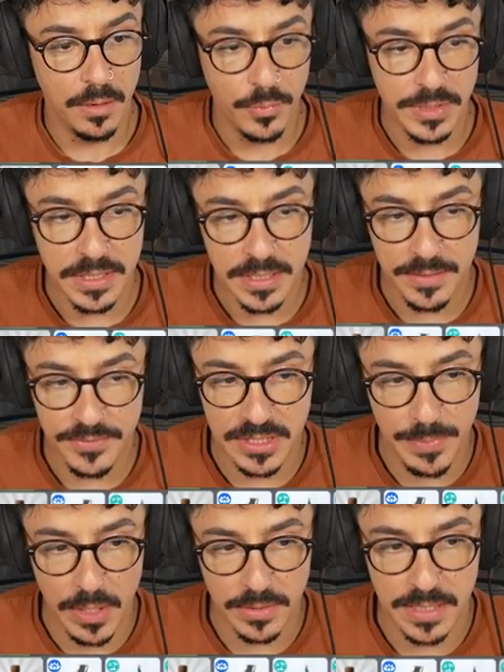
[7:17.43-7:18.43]
we did have a
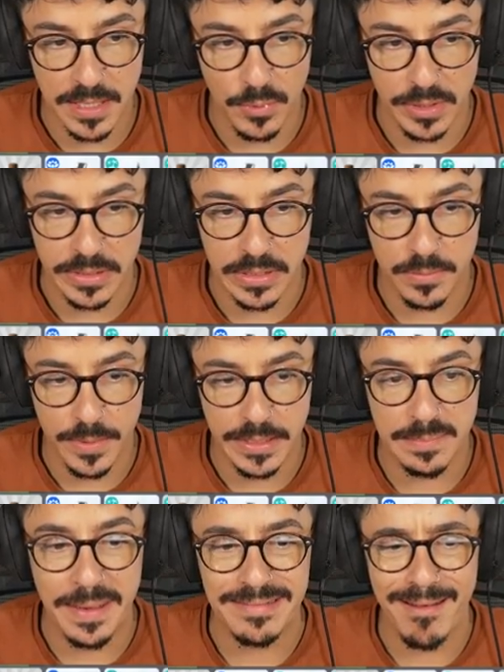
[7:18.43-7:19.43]
spa day one, didn't we,
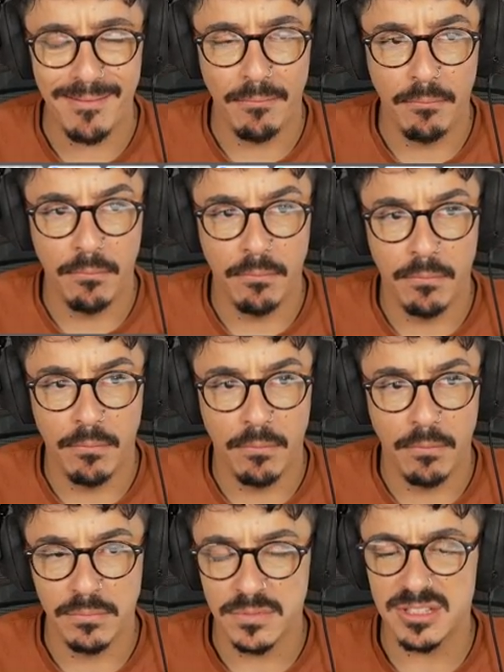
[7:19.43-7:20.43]
Spadre?
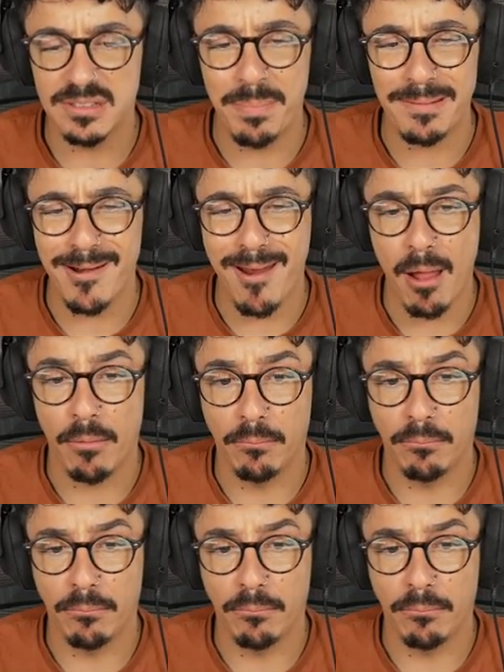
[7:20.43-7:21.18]
Spadre.